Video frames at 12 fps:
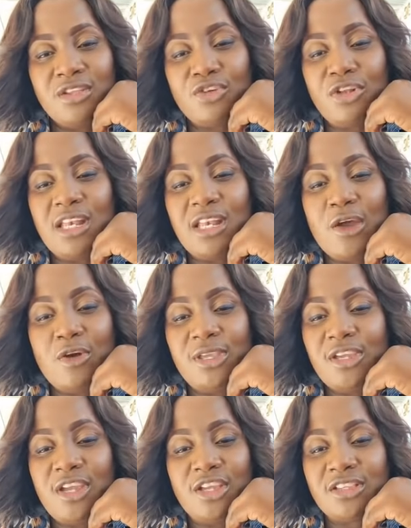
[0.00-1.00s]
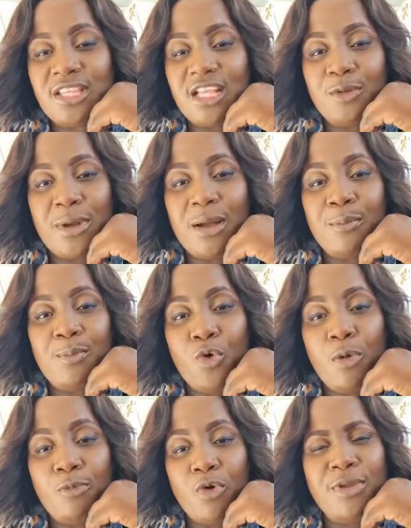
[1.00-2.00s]
Some lie when me hear you tell pan
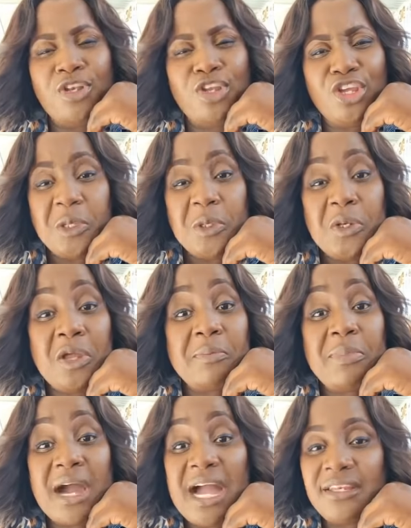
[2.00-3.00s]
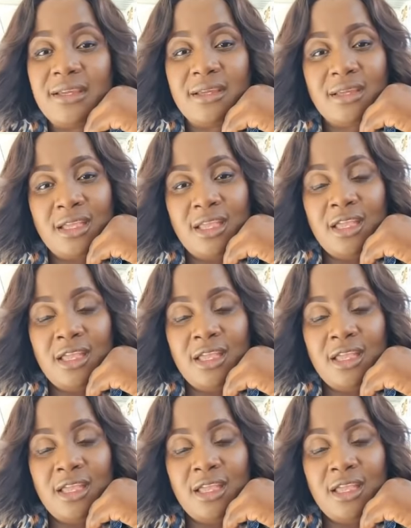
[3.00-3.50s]
poor me. What me do you no bad.